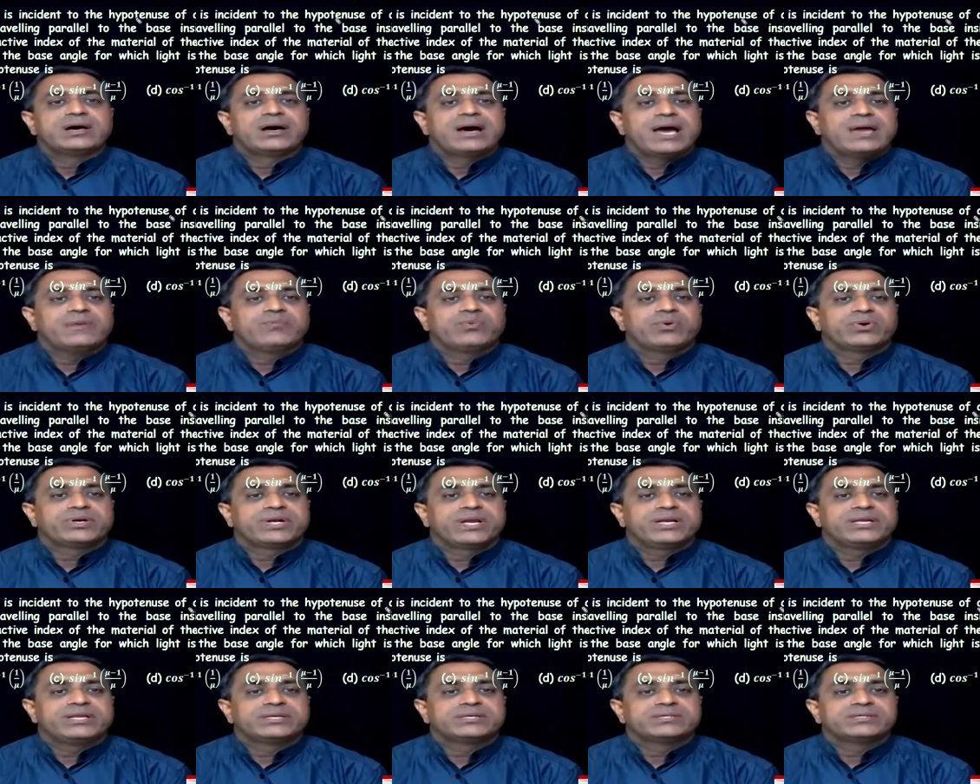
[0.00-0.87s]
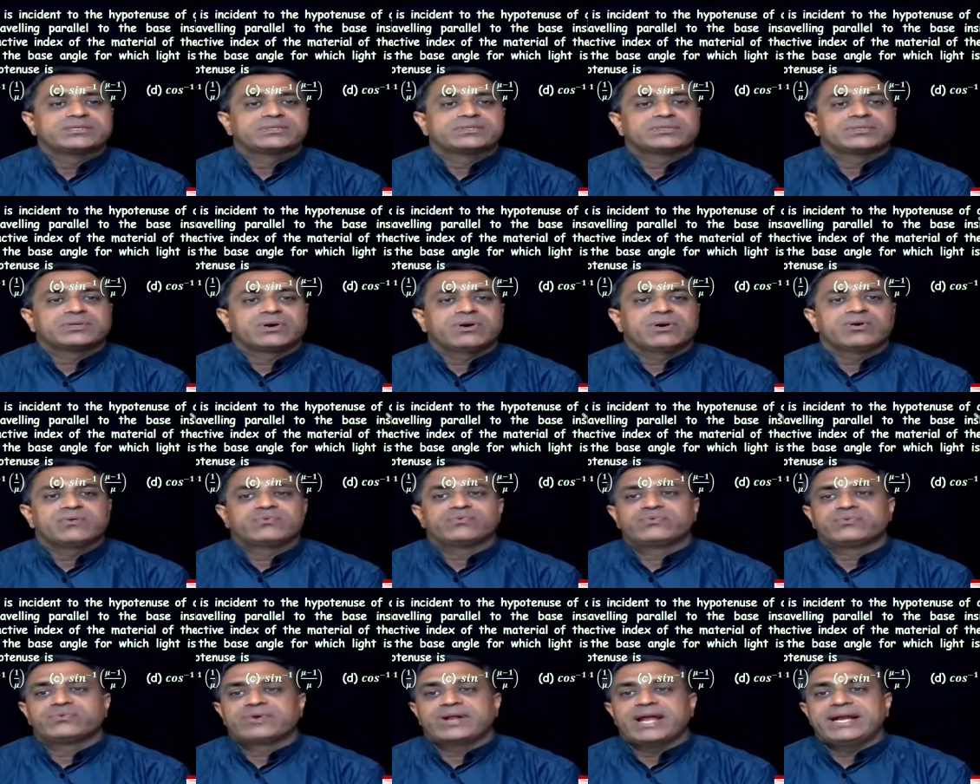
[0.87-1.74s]
hypotenuse of
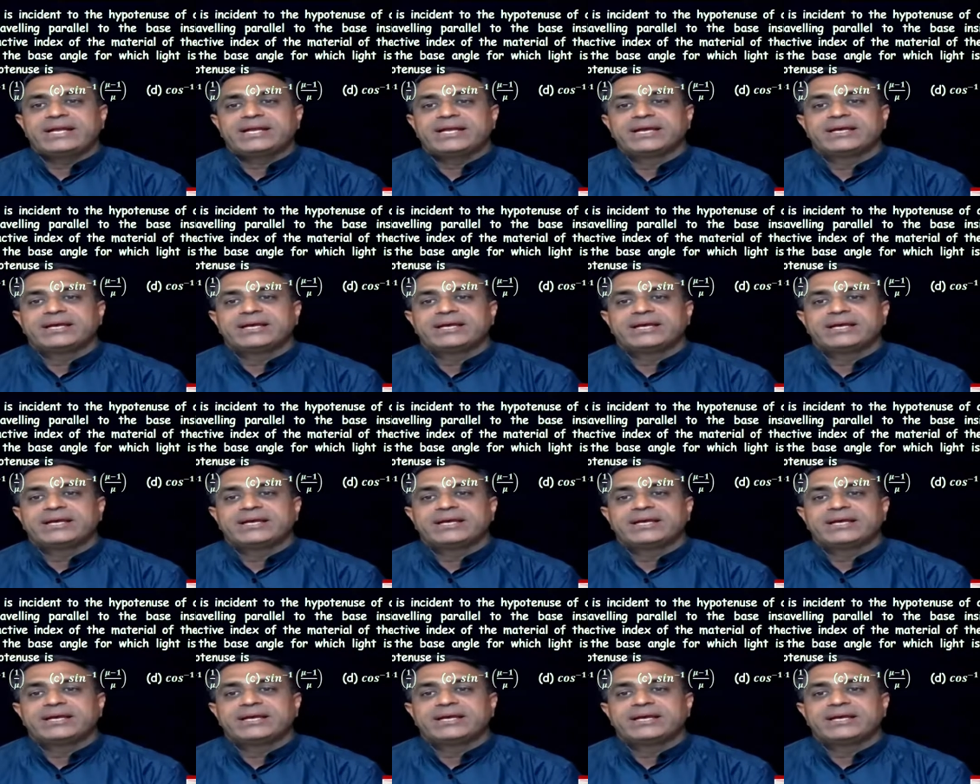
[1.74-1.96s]
right